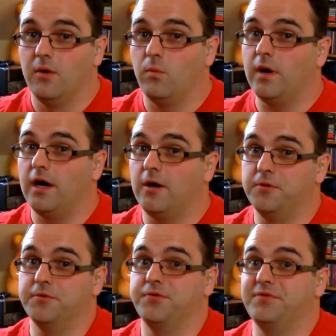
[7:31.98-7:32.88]

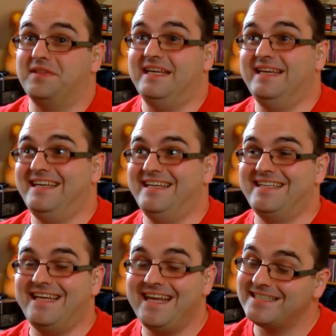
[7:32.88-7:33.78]
while the
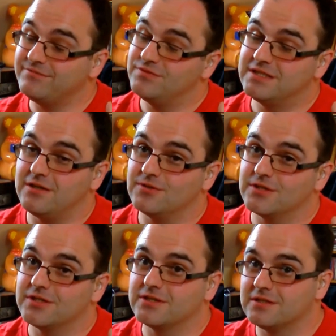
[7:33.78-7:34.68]
test
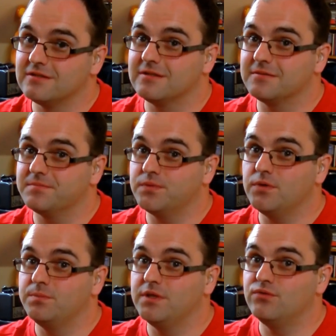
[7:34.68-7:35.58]
results
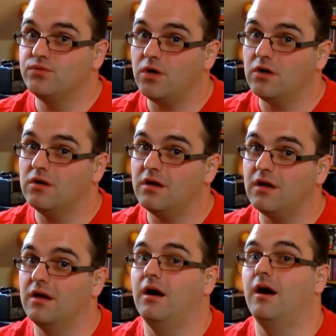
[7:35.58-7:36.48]
prove me wrong,
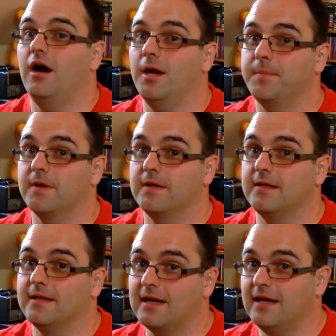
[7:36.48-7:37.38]
I'm going to
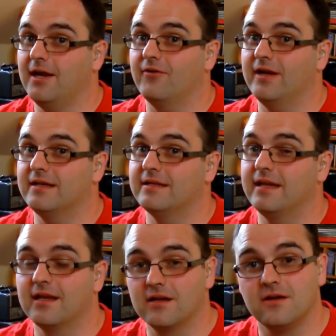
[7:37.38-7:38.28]
declare it
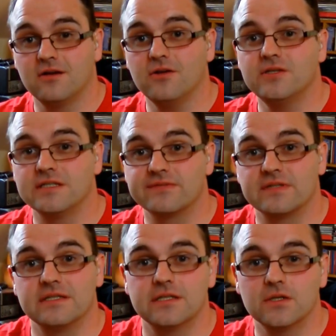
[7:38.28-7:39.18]
inconclusive
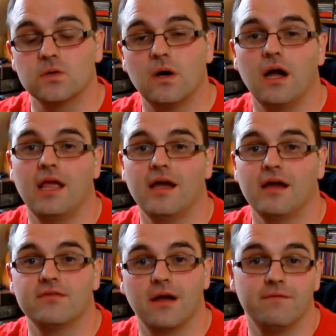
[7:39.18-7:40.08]
until I
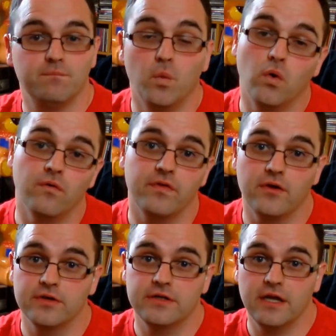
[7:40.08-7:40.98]
have a more
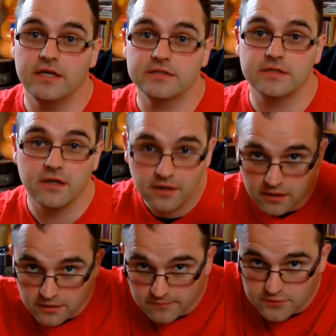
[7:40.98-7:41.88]
thorough test.
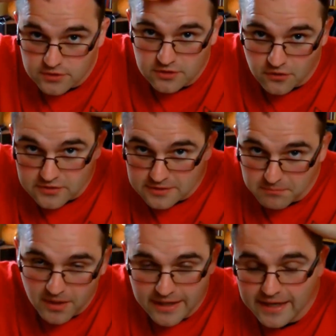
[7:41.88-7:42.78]
And I'm just noticing
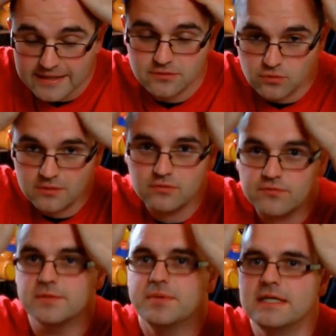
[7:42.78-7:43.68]
my hair's all
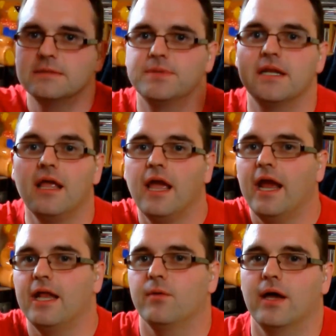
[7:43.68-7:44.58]
over the place, but
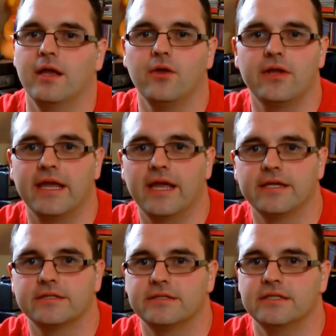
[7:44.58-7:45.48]
anyway, who
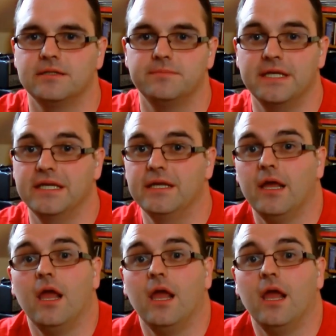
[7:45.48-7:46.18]
cares? This is me.